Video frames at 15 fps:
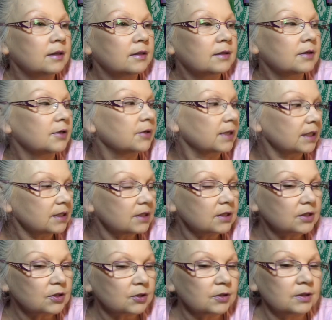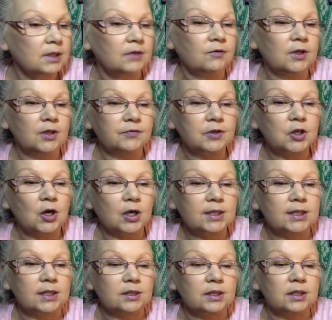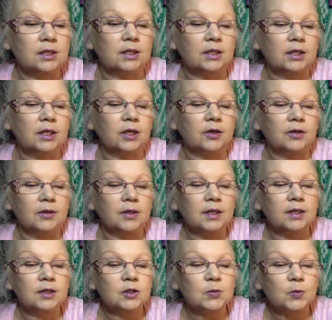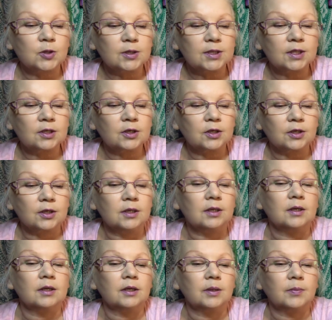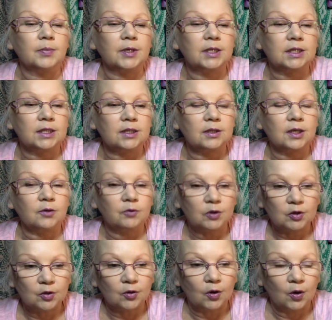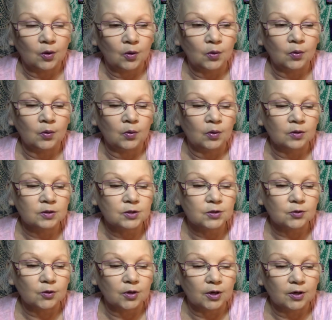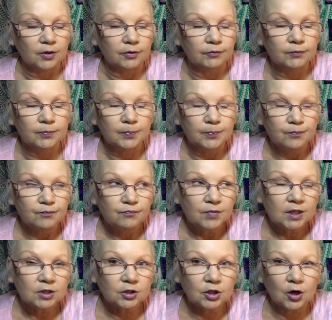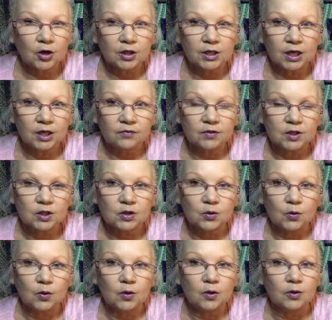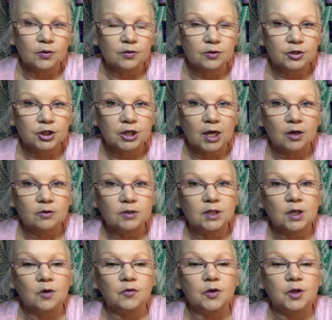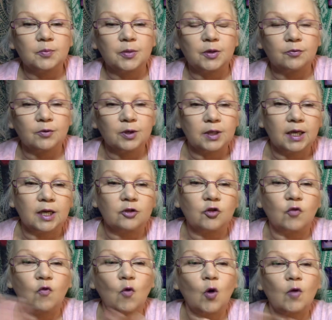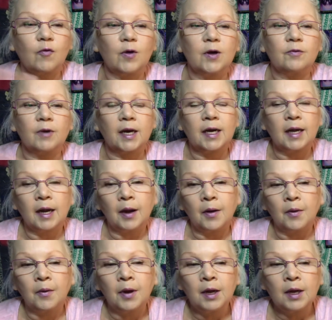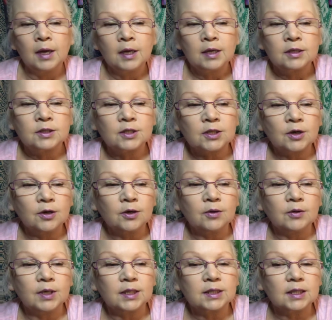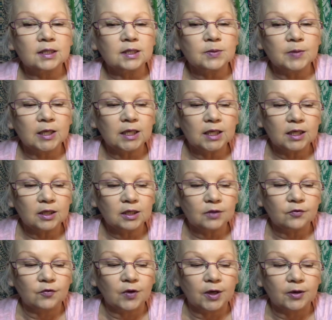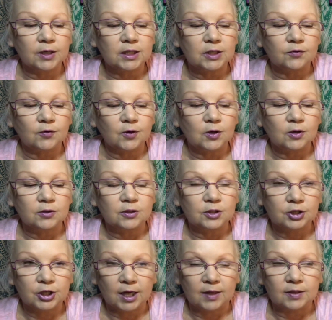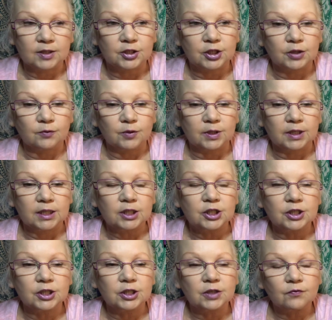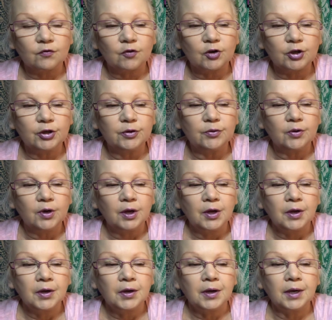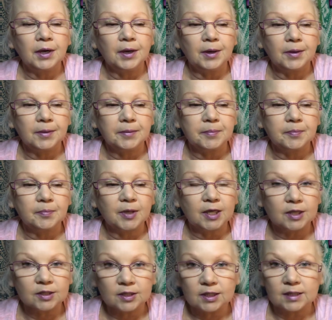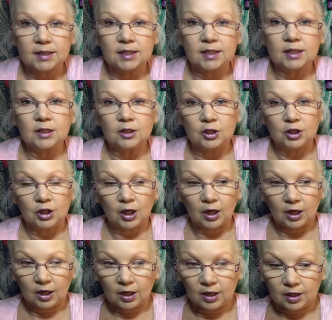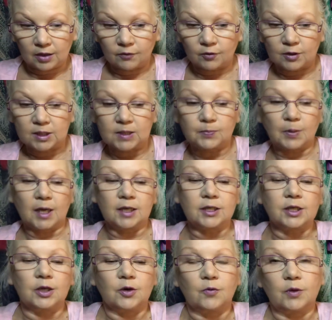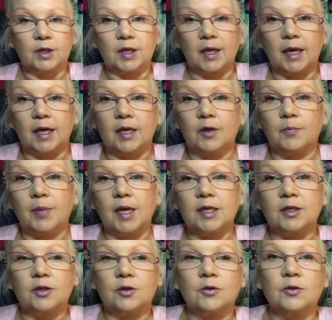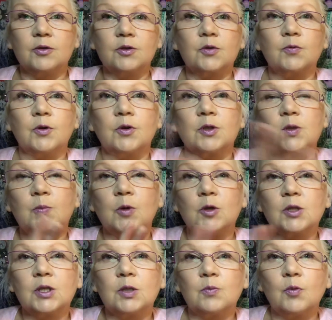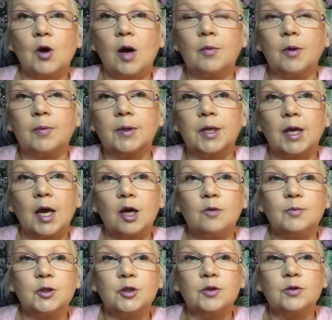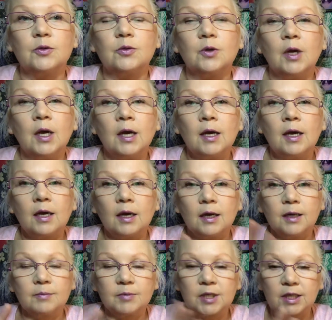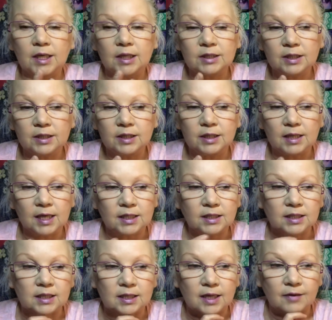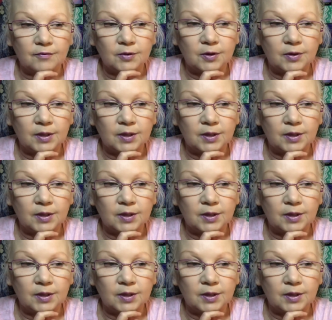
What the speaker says: there is a certain level of toxicity here, and this person could be dealing with their own sort of dark night of the soul, or their shadow self could be really at the forefront right now. So it's making it a very difficult and challenging relationship for you, because I see a lot of respect here with the Eight of Pentacles, where this person probably helped you to get to the next level